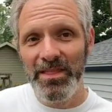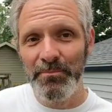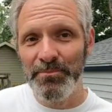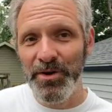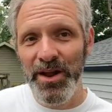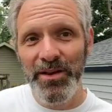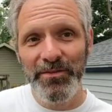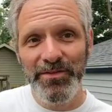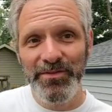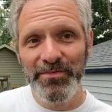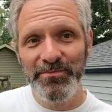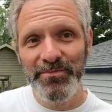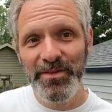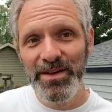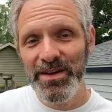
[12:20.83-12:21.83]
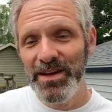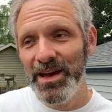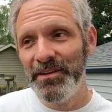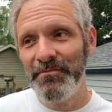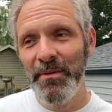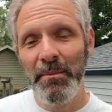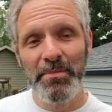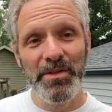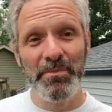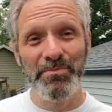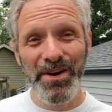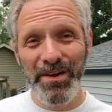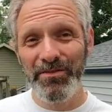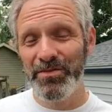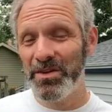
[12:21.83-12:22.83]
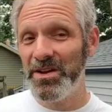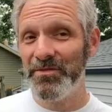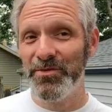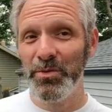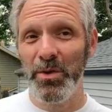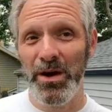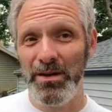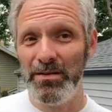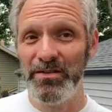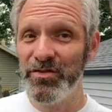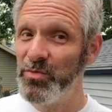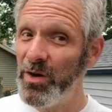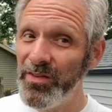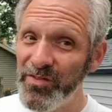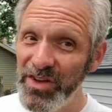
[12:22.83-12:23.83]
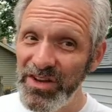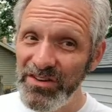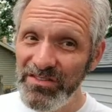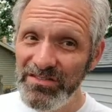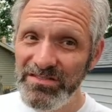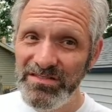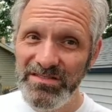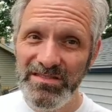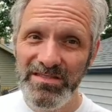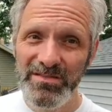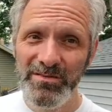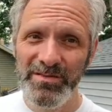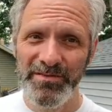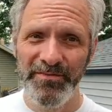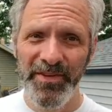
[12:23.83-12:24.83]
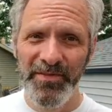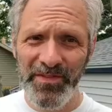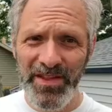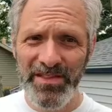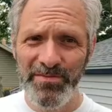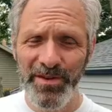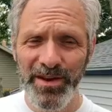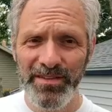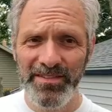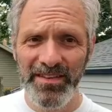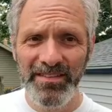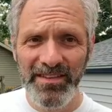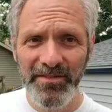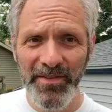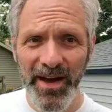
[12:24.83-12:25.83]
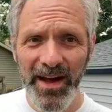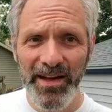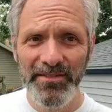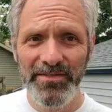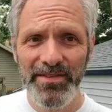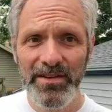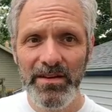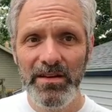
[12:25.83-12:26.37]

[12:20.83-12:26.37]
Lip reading: Braves, and remember, the Braves were here for what, 12 years? 53 to 65?